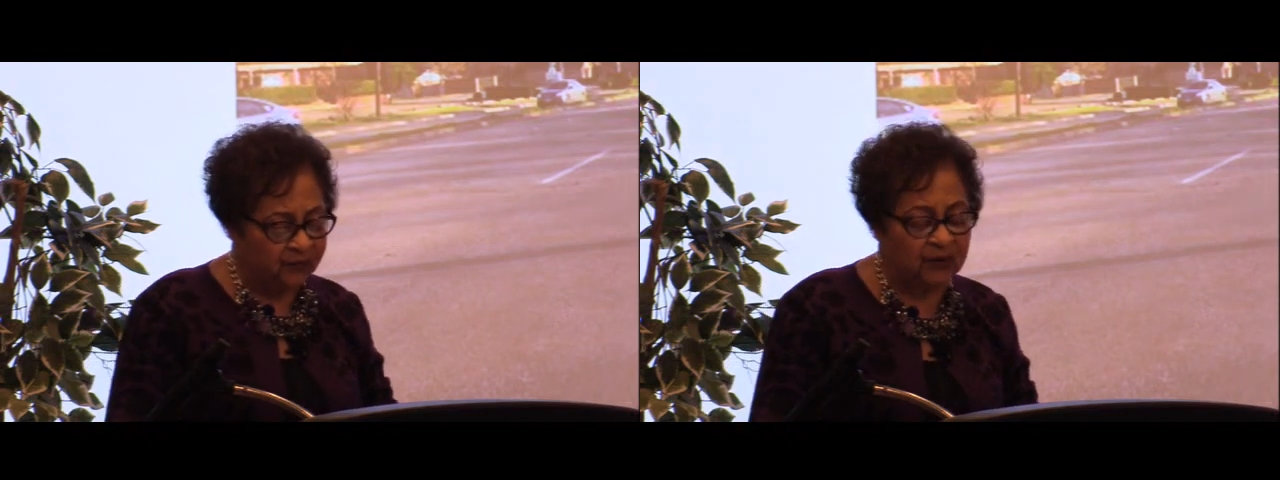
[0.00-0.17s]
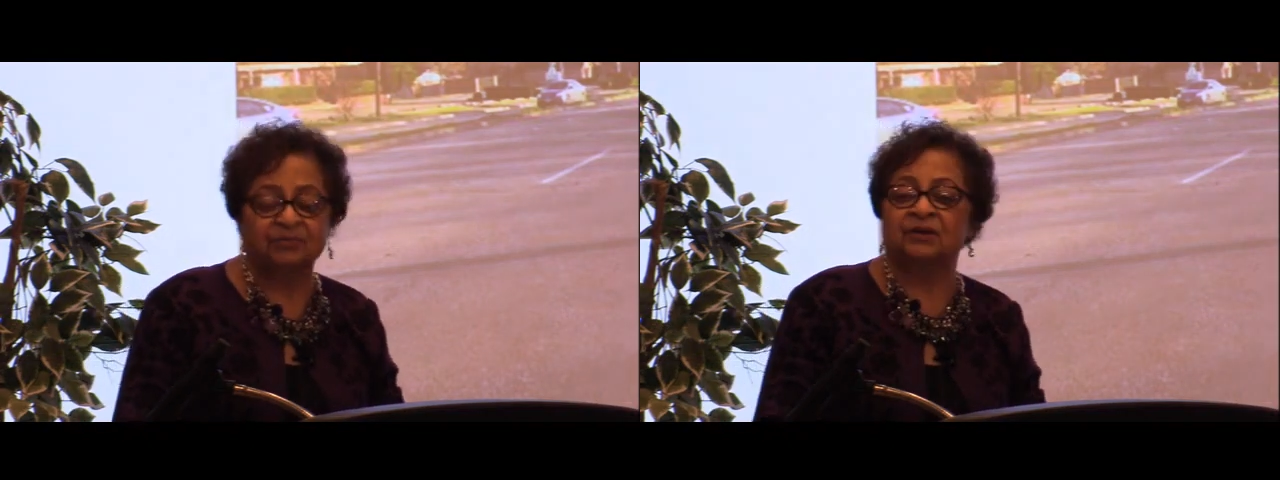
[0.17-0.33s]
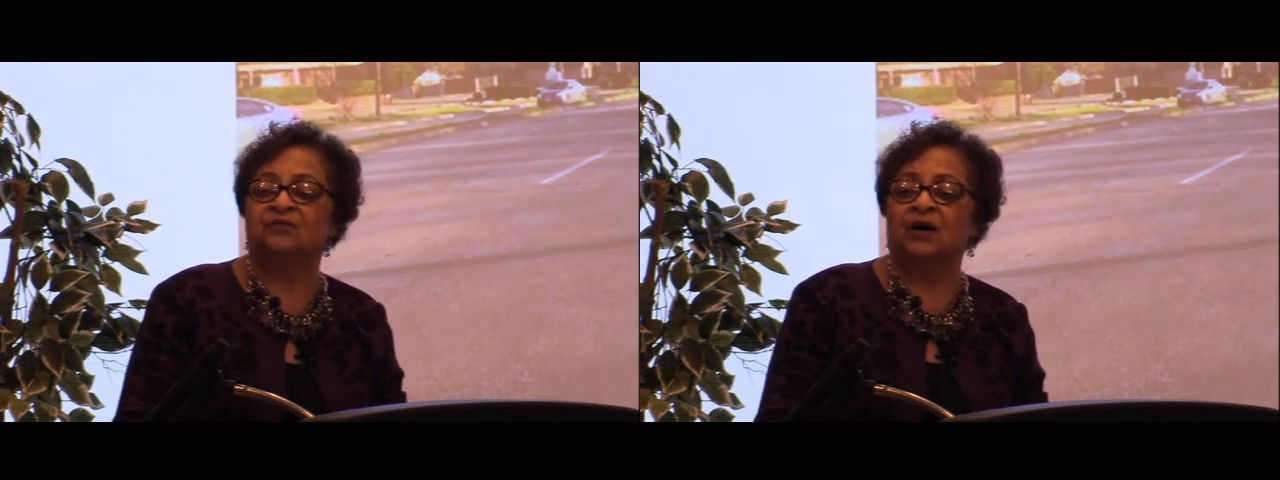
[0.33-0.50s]

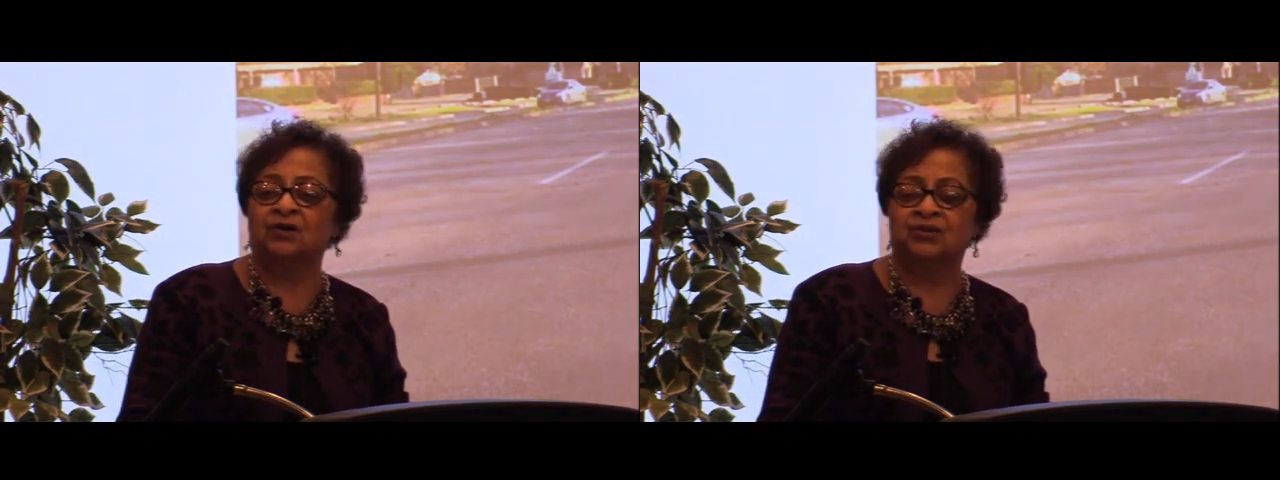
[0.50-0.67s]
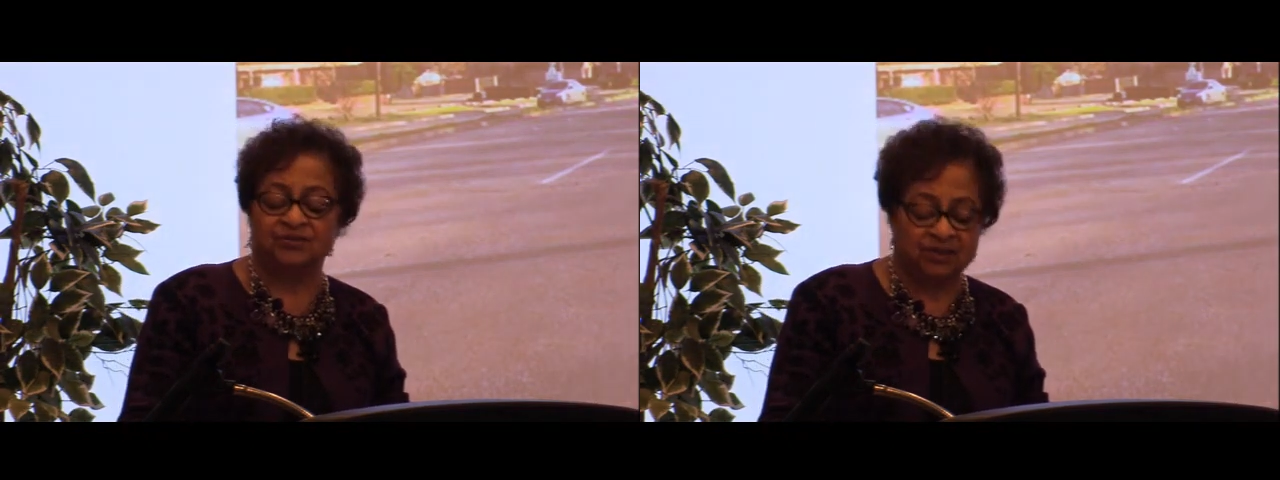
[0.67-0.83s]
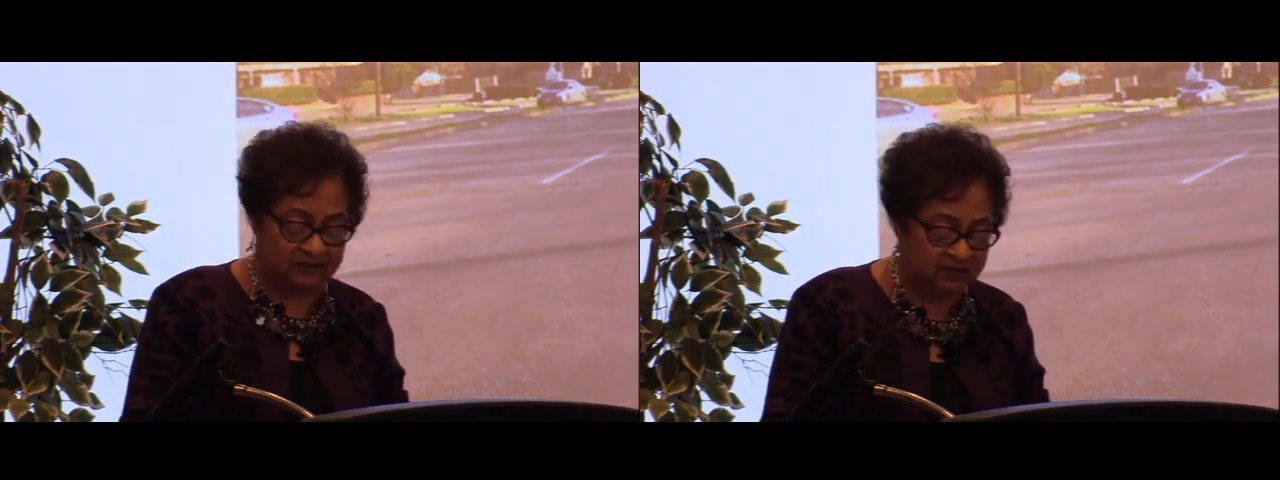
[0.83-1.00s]
from the
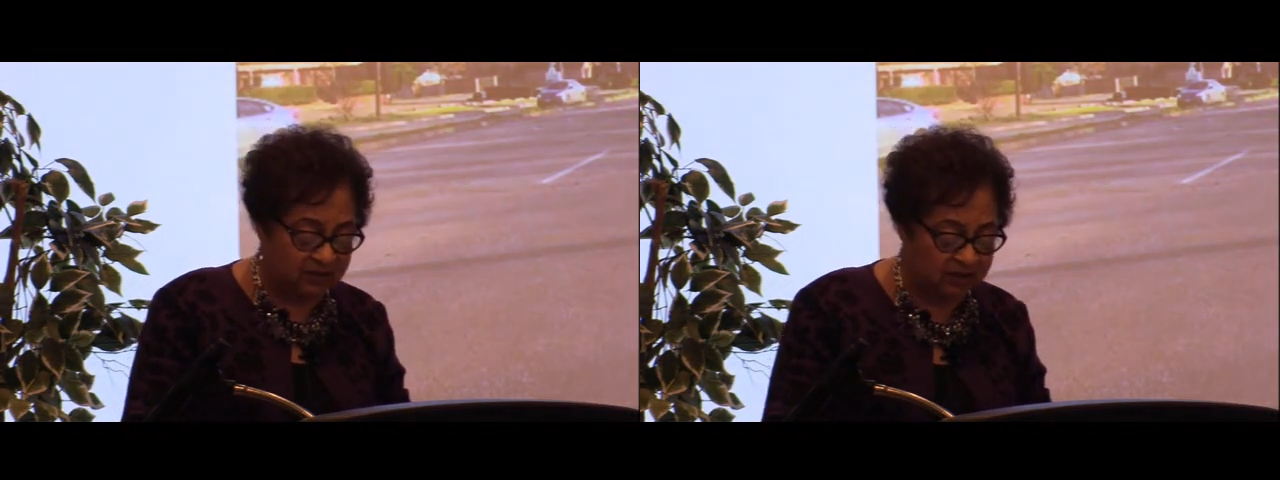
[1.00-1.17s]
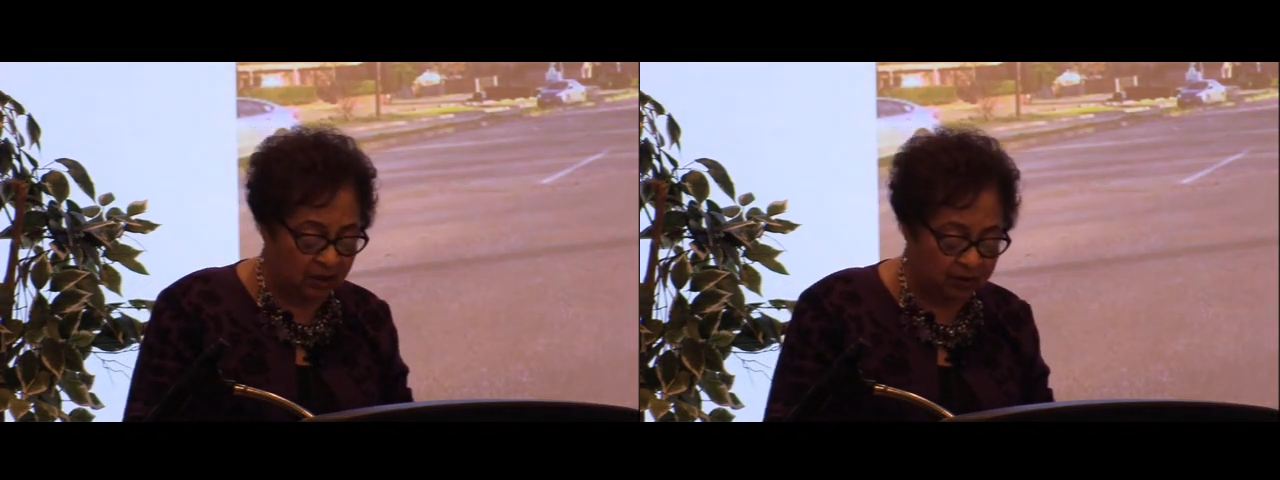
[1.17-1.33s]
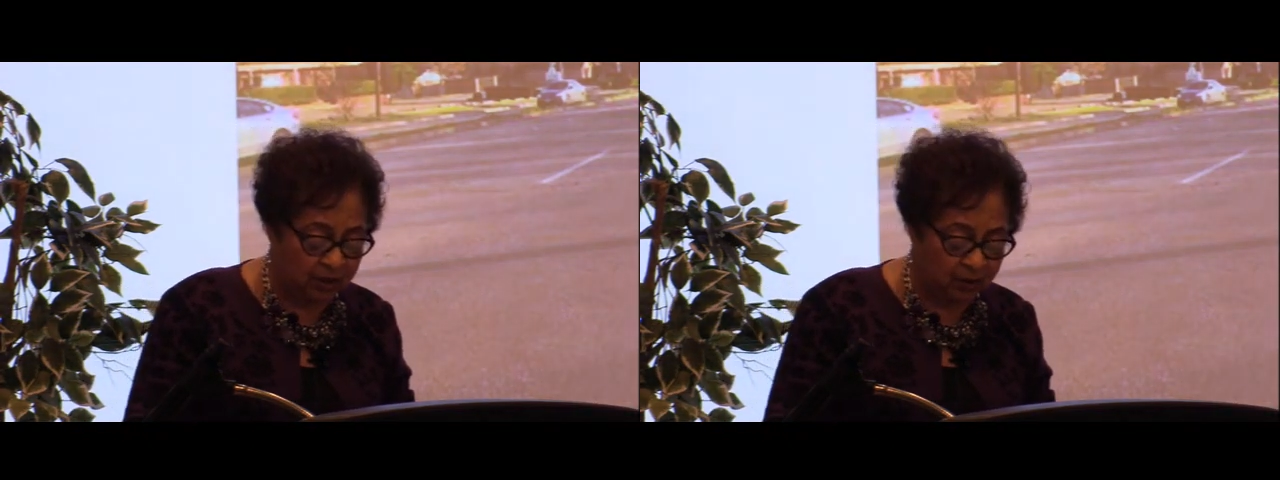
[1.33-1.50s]
voters of
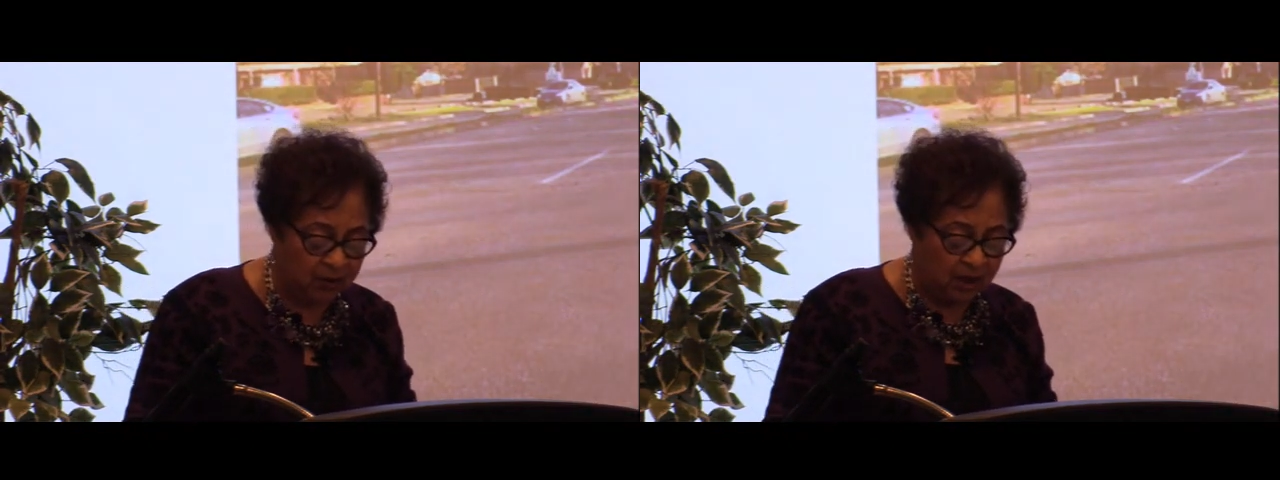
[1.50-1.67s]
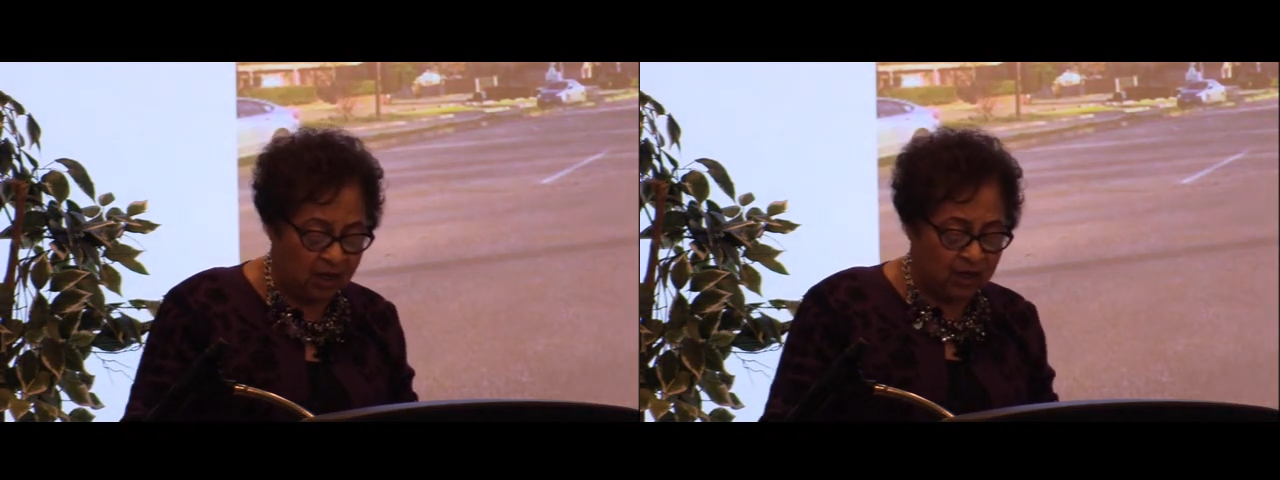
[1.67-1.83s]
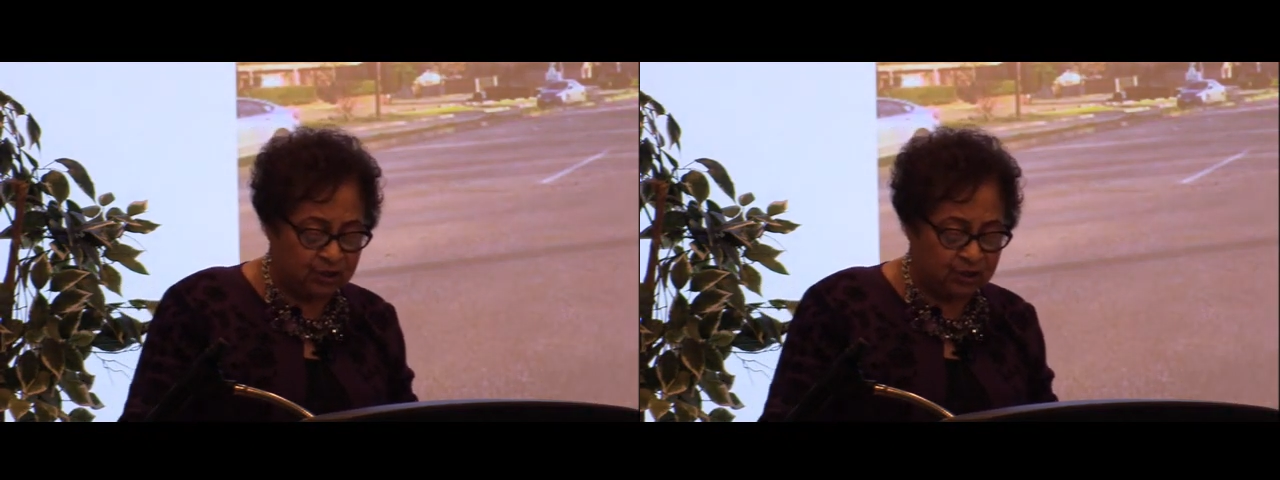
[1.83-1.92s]
DeSoto